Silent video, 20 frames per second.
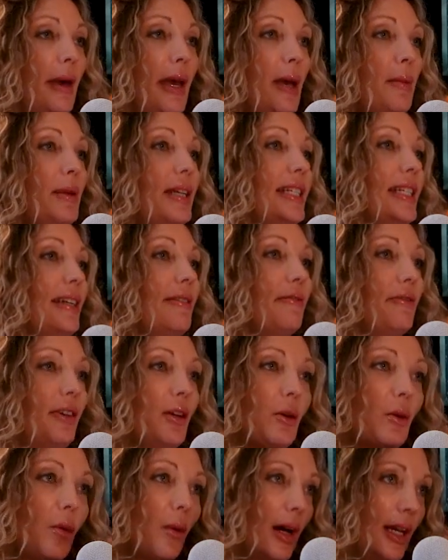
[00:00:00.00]
maybe didn't
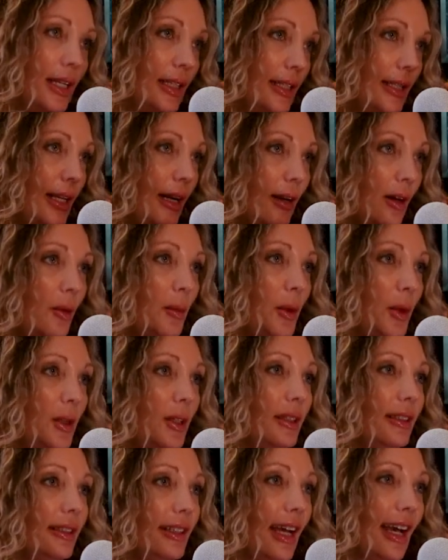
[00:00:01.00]
feel quite as
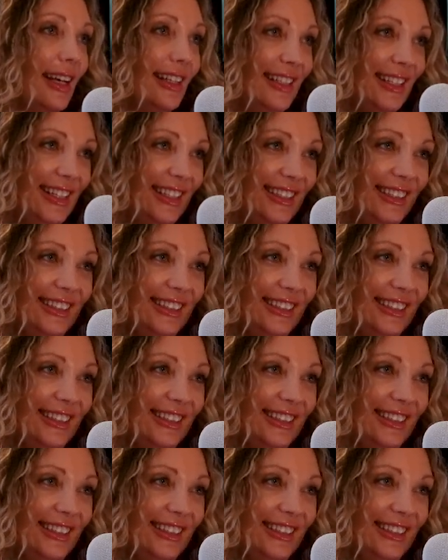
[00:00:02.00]
terrible. Yes.